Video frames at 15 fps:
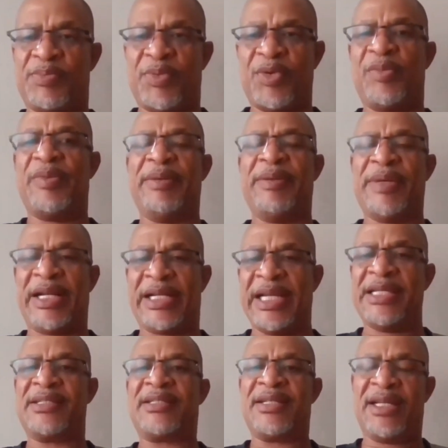problem
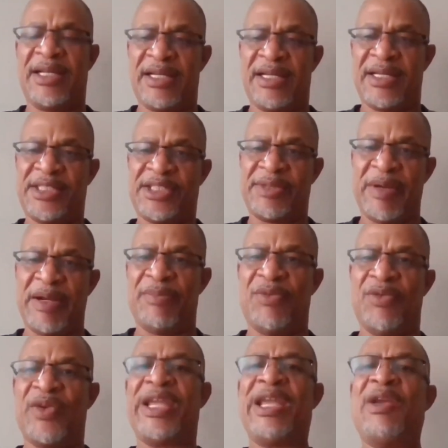against
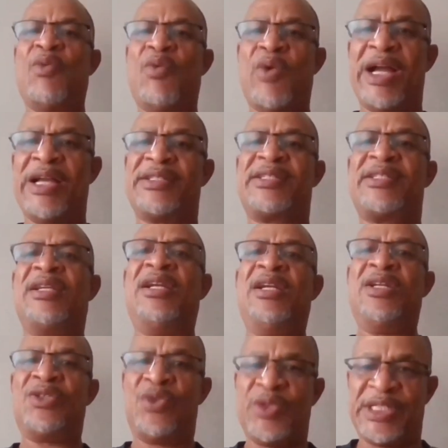Shivambu. He wants
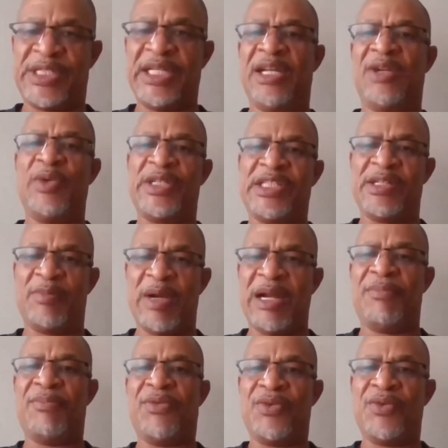to deal with
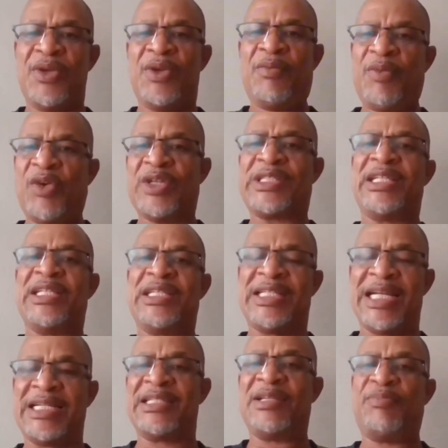Shivambu because he
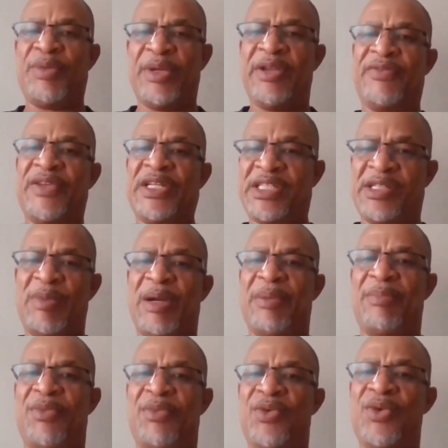doesn't believe that
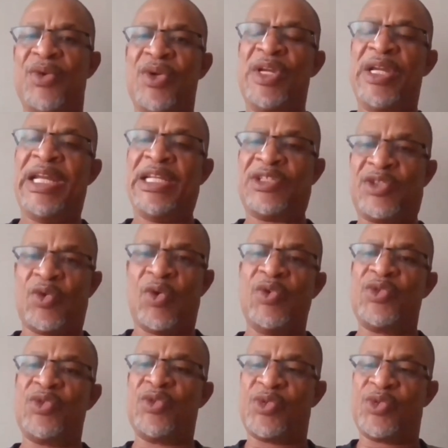Shivambu is
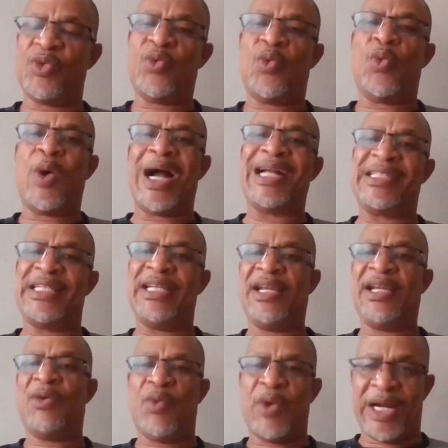going to do what
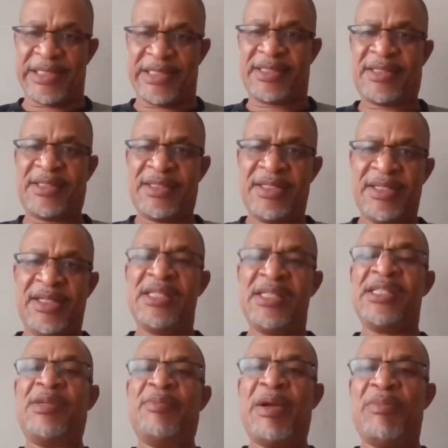he wants.
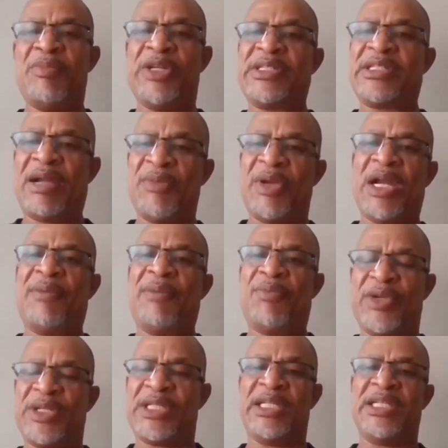Shivambu is coming up
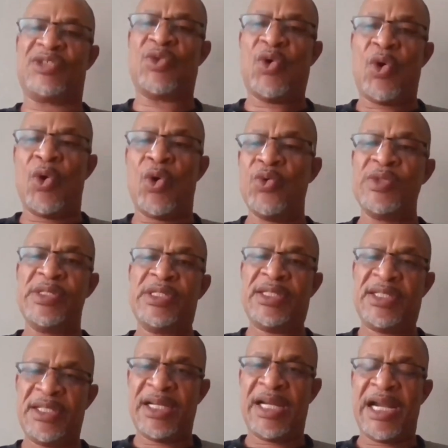with his own
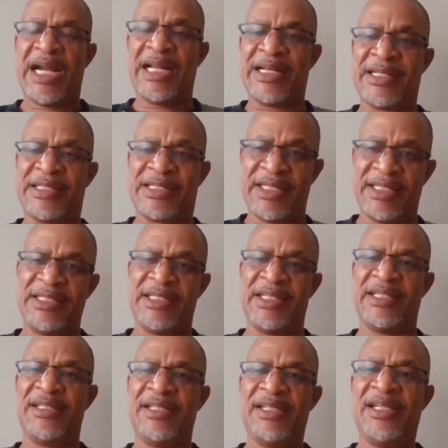
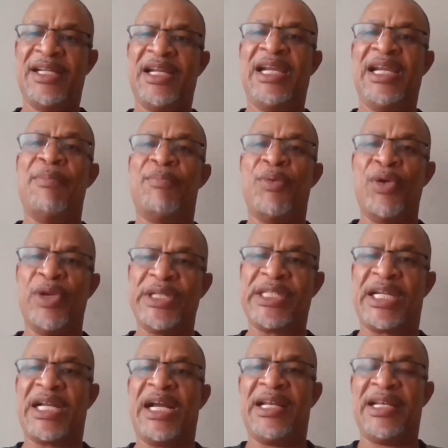understanding and
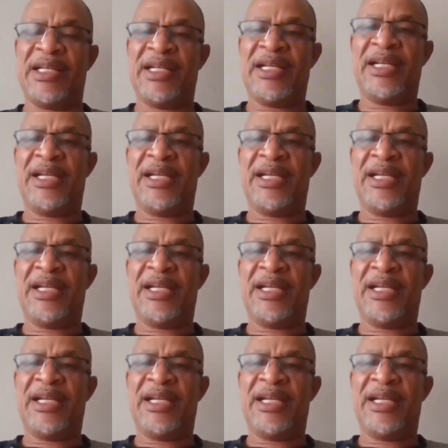political